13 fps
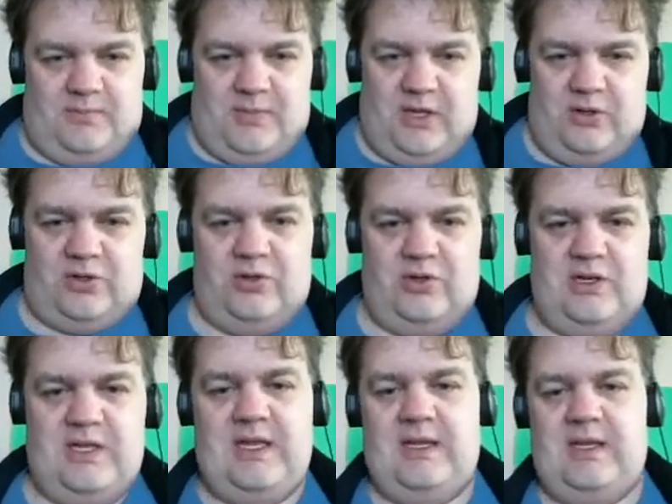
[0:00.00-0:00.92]
bet you're
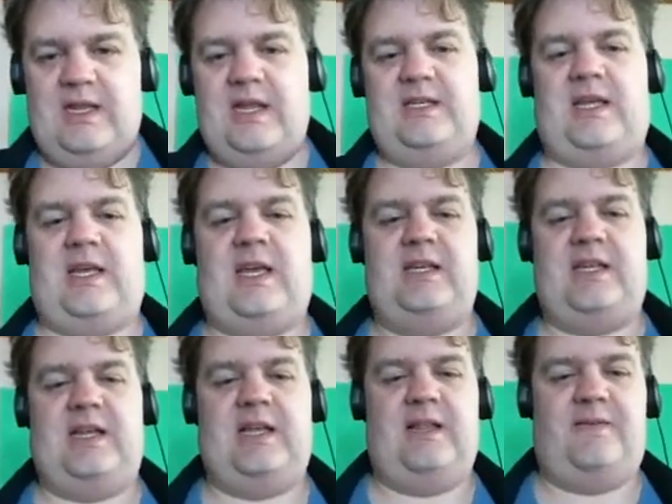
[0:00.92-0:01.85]
truly getting to hate
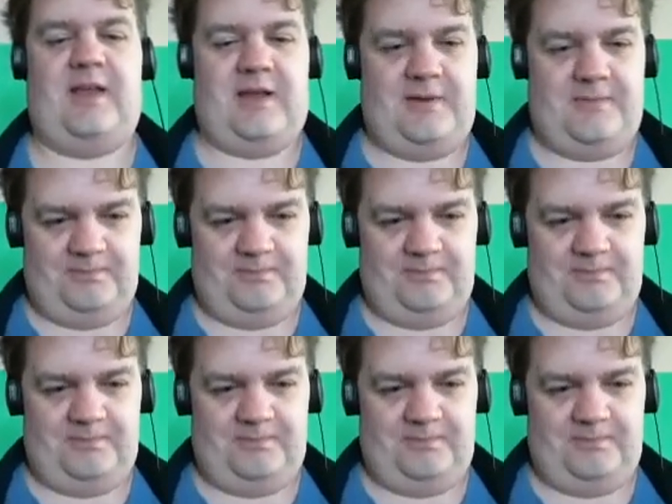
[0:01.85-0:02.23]
that elevator.